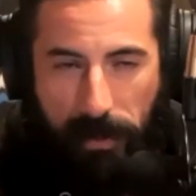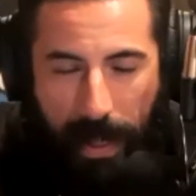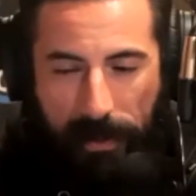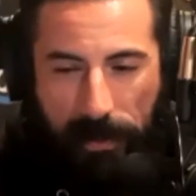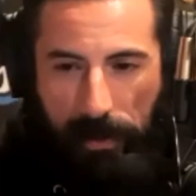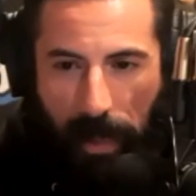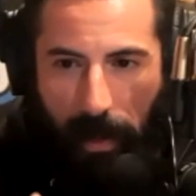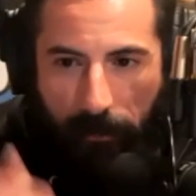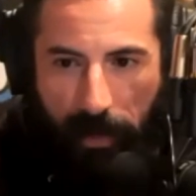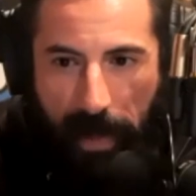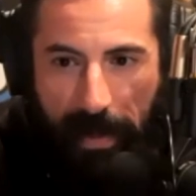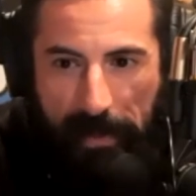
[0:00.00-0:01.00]
that's kind of the
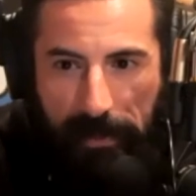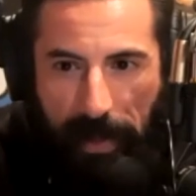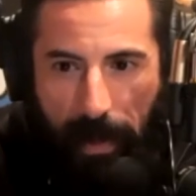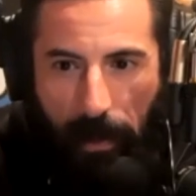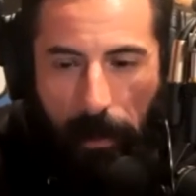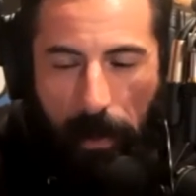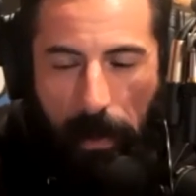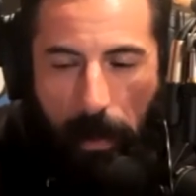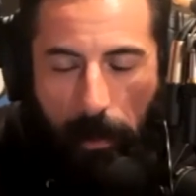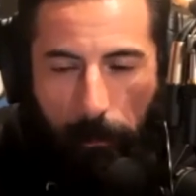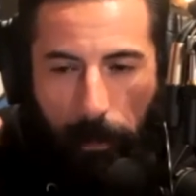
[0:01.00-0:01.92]
next layer. But right.